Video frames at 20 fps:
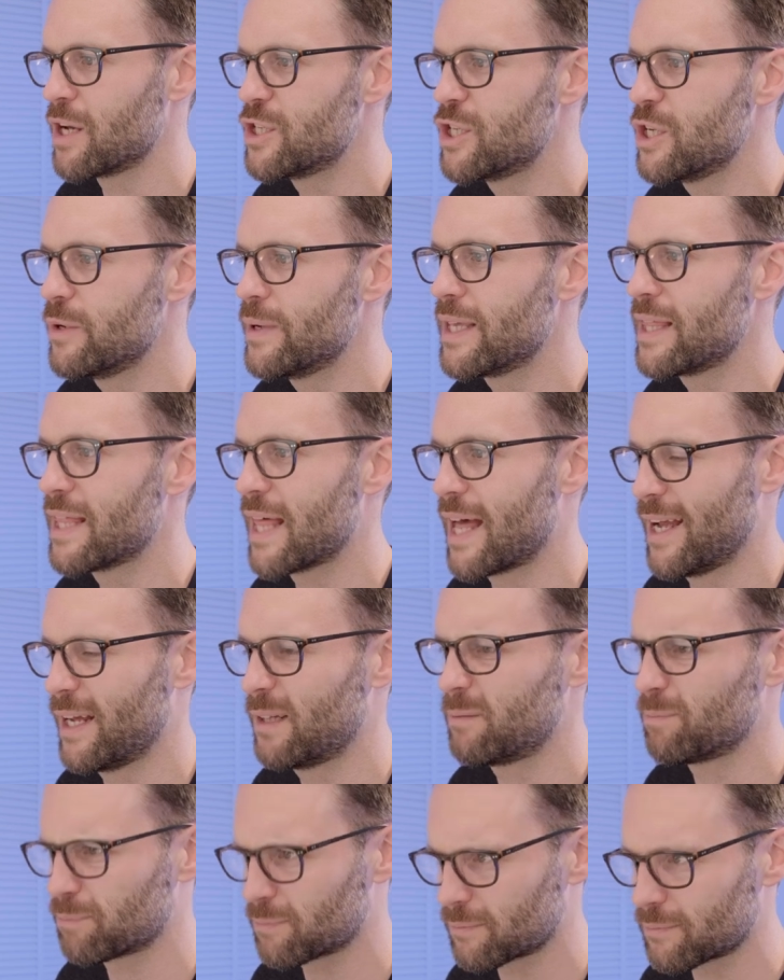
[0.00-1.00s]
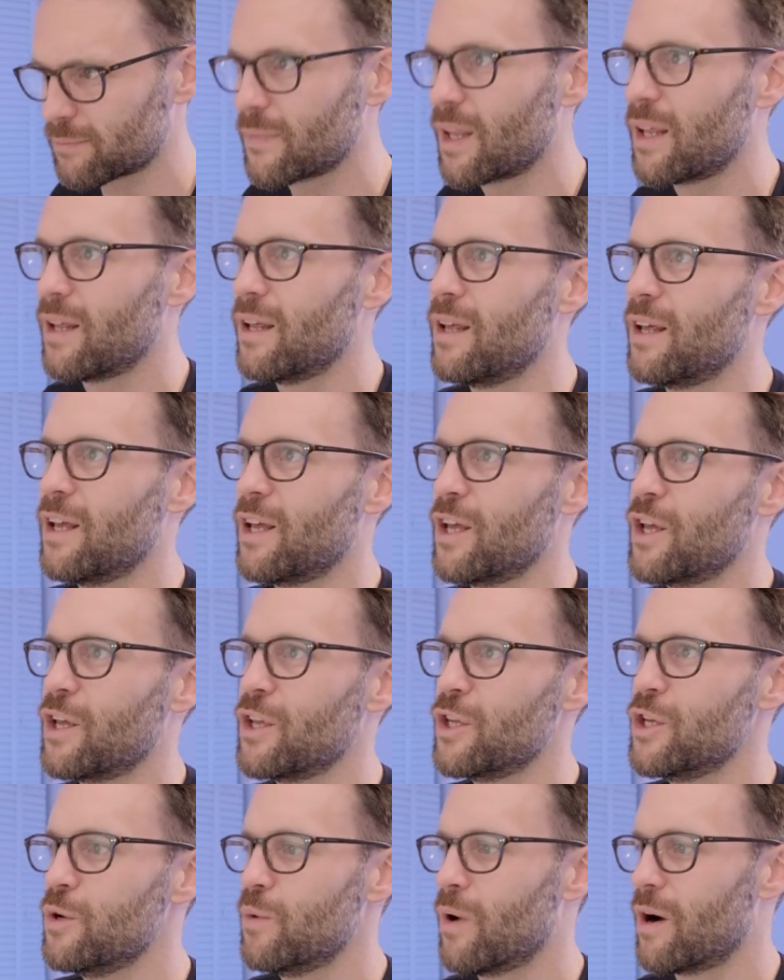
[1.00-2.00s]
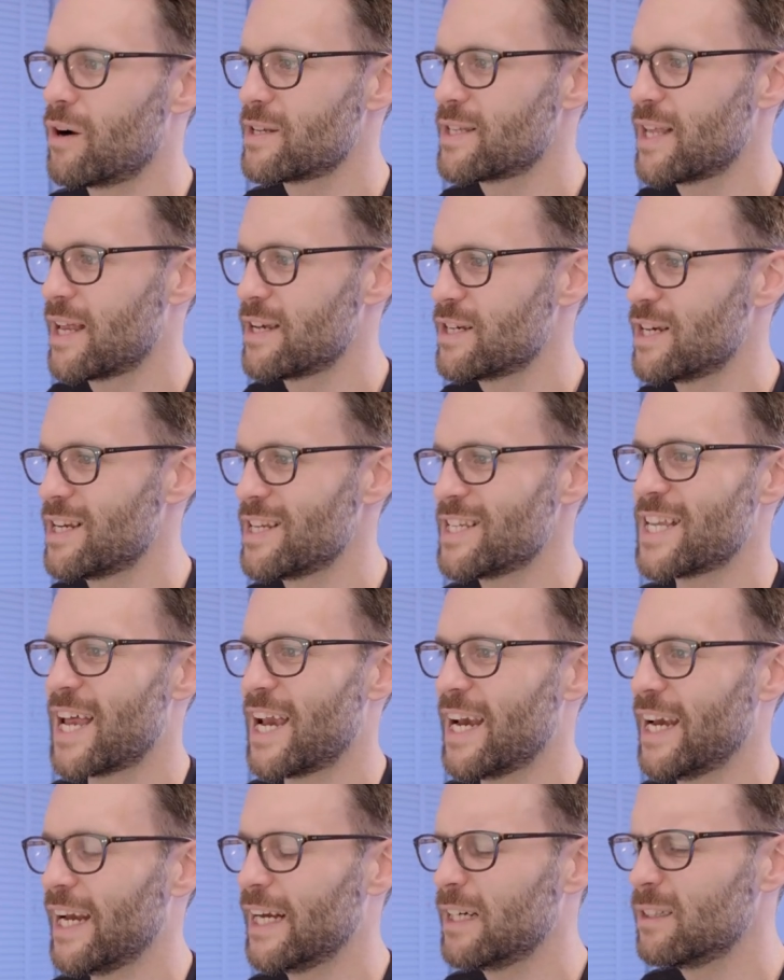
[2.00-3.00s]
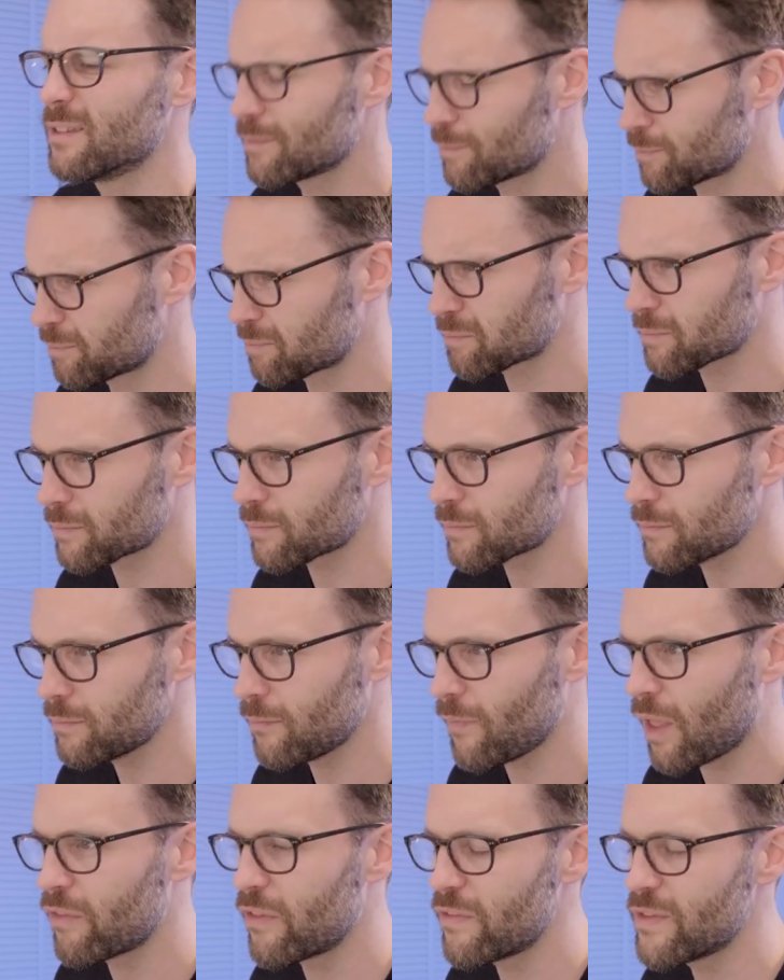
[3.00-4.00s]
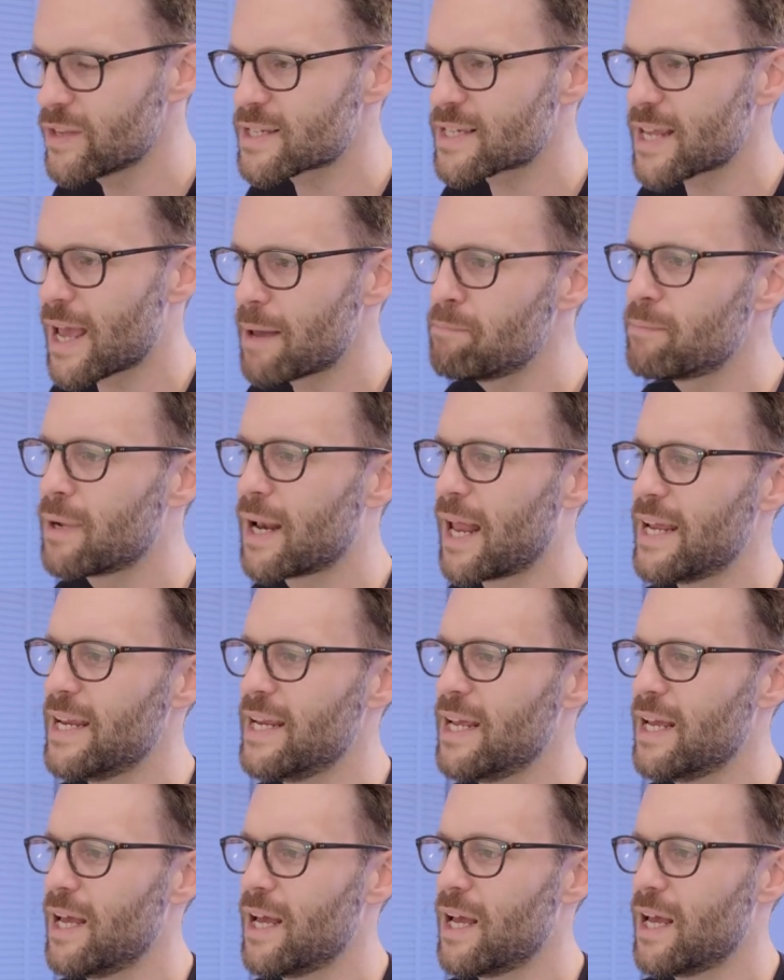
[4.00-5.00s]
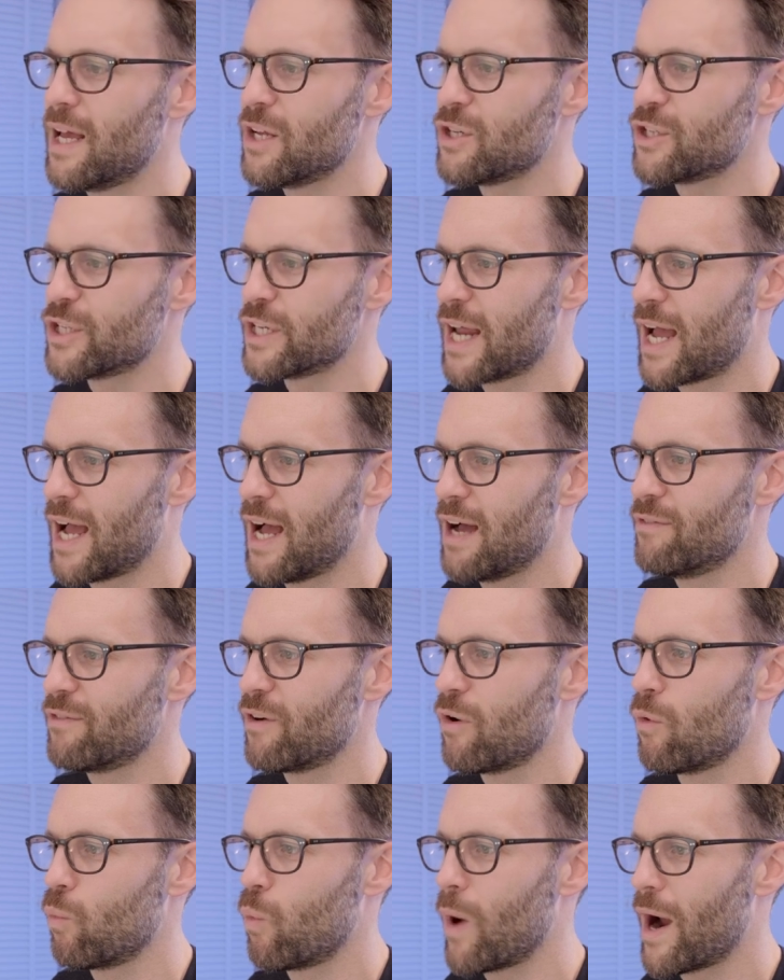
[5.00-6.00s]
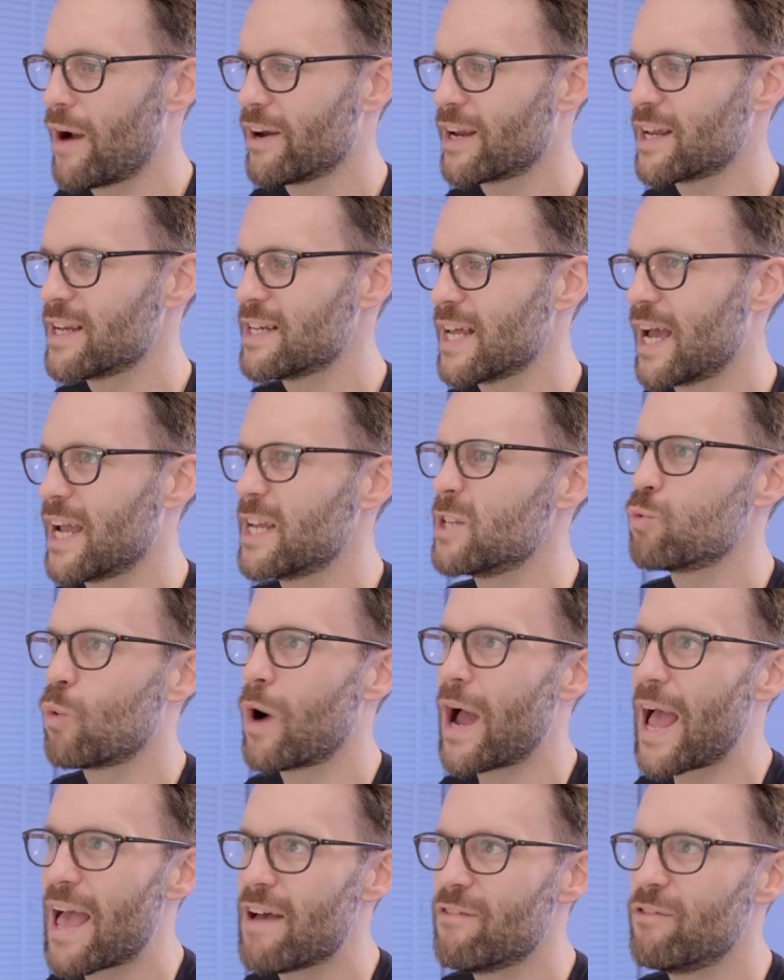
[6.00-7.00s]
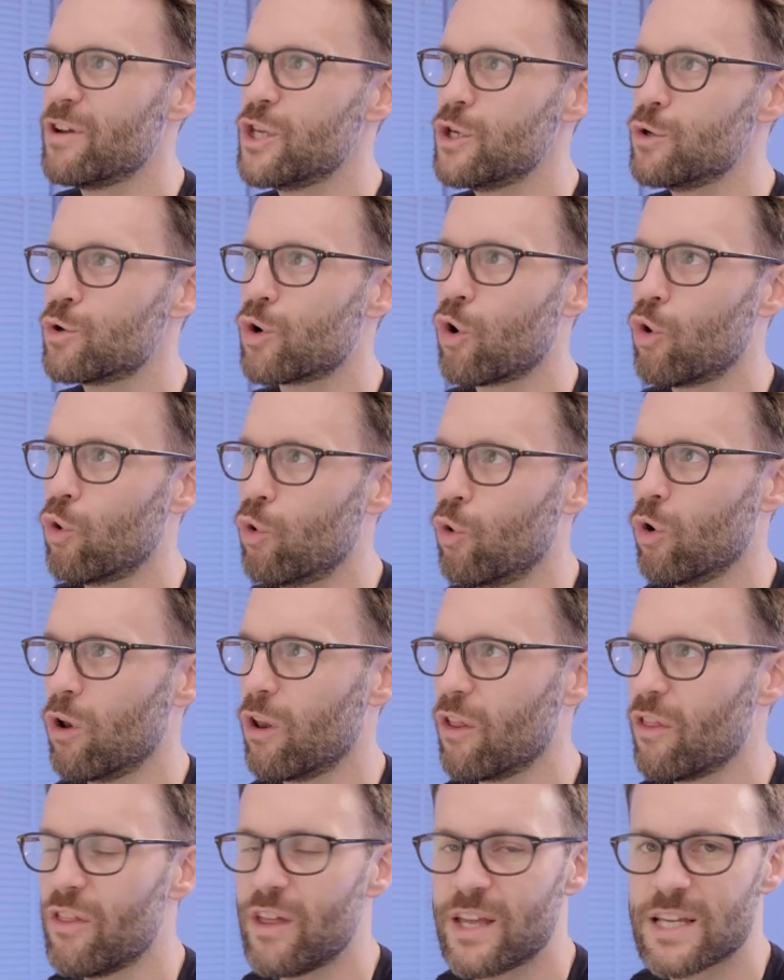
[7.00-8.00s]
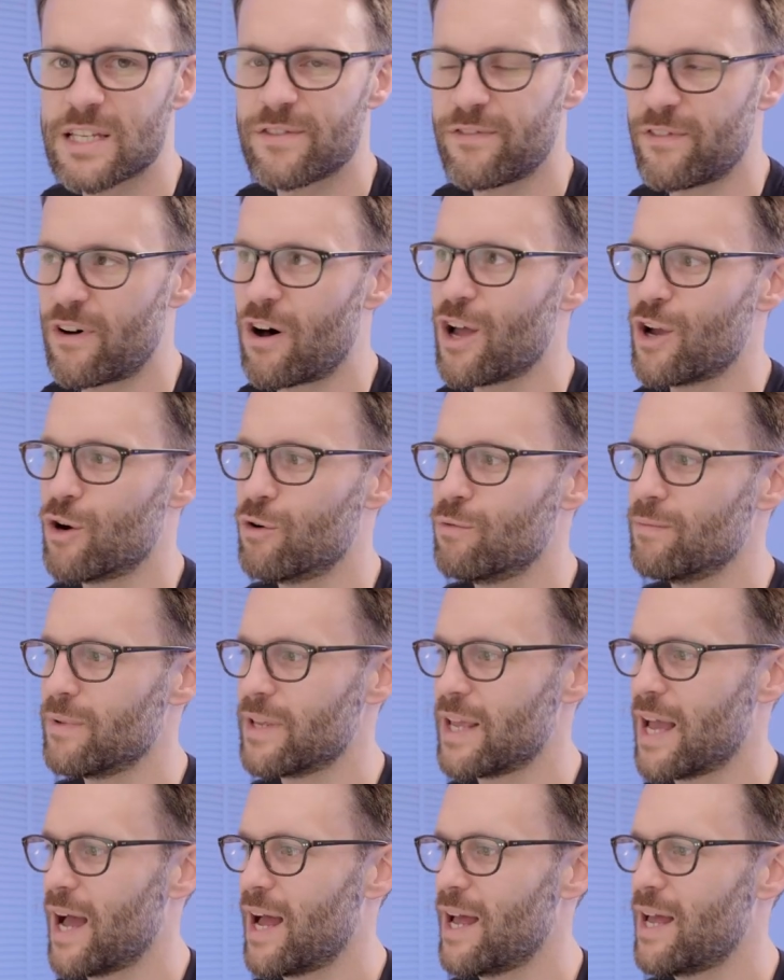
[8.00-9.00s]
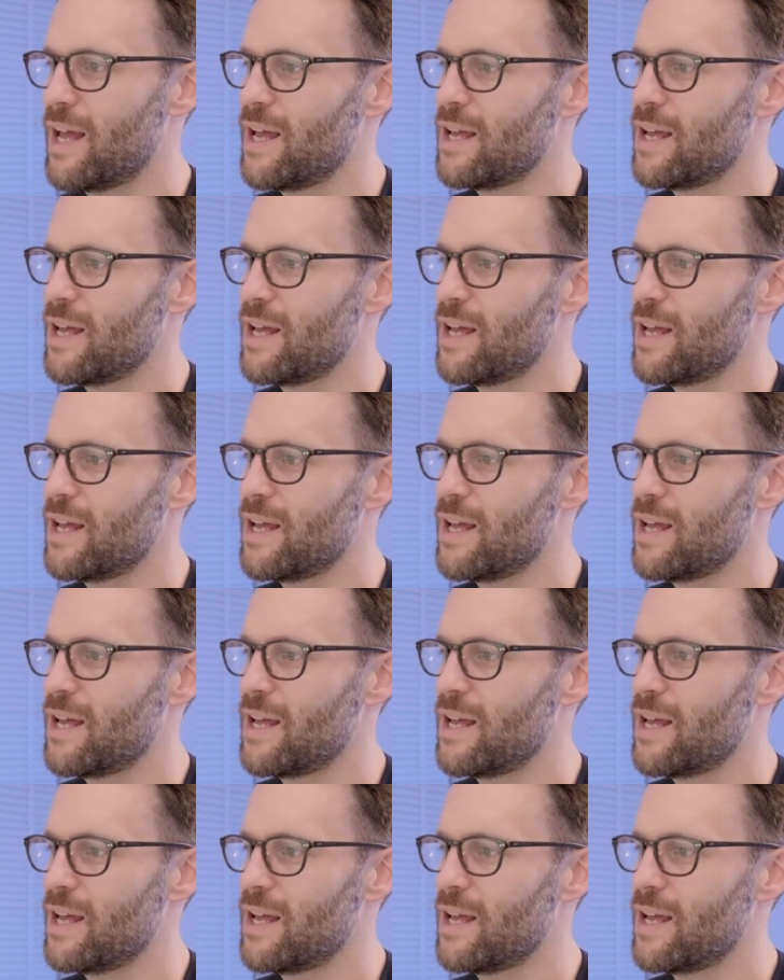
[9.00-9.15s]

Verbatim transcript: doing that, you are essentially saying that this template should have where it contains whatever you call this file, yeah?